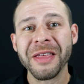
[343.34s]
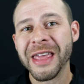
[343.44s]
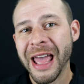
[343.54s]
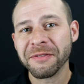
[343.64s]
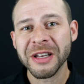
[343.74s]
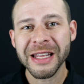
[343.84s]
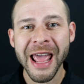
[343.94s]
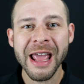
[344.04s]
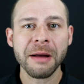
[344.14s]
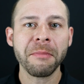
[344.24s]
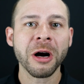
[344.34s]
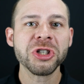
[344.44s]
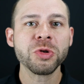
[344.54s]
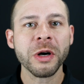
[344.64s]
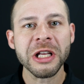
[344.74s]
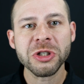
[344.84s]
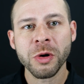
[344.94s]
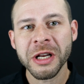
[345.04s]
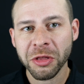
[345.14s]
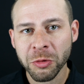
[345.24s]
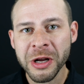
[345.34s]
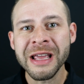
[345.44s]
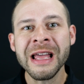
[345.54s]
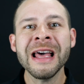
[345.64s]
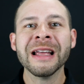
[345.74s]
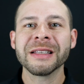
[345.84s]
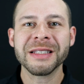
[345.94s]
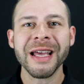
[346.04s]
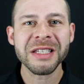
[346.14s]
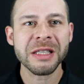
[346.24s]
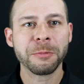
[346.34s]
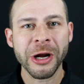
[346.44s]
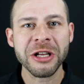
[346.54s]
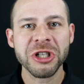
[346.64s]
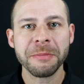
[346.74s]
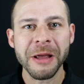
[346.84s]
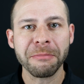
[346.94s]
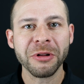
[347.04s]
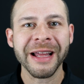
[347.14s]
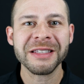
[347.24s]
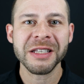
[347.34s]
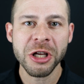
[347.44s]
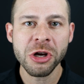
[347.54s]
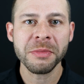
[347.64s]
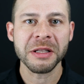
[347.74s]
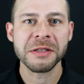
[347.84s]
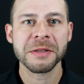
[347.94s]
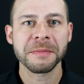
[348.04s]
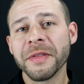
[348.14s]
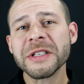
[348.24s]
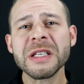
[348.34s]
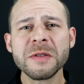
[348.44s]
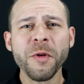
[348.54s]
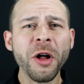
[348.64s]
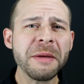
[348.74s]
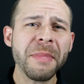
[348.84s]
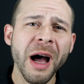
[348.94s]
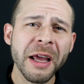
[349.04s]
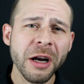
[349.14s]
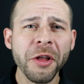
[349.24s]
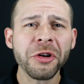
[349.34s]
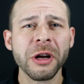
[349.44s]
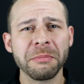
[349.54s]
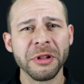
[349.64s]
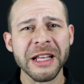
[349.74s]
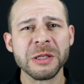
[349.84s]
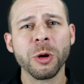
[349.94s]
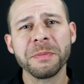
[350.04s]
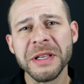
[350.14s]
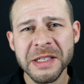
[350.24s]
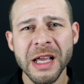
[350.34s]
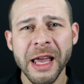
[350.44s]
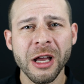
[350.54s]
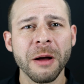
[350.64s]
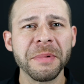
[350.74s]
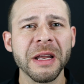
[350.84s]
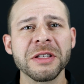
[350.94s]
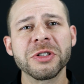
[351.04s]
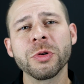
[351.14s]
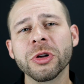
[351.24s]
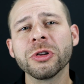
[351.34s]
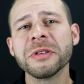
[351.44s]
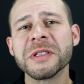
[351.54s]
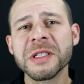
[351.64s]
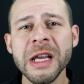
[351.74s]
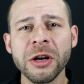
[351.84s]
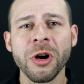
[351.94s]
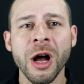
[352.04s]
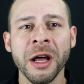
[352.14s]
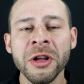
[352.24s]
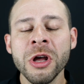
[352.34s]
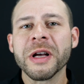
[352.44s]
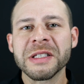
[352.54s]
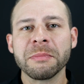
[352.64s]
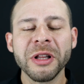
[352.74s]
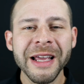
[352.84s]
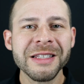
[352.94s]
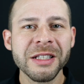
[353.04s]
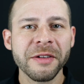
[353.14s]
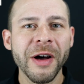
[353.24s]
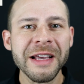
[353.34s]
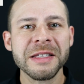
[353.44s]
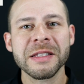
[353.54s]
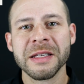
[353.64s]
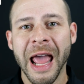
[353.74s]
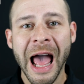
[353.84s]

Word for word: by the FDA in March 2023 to test the brain chip implants in humans. This is falling behind other implantable BCI companies to include Synchron, who has implanted devices in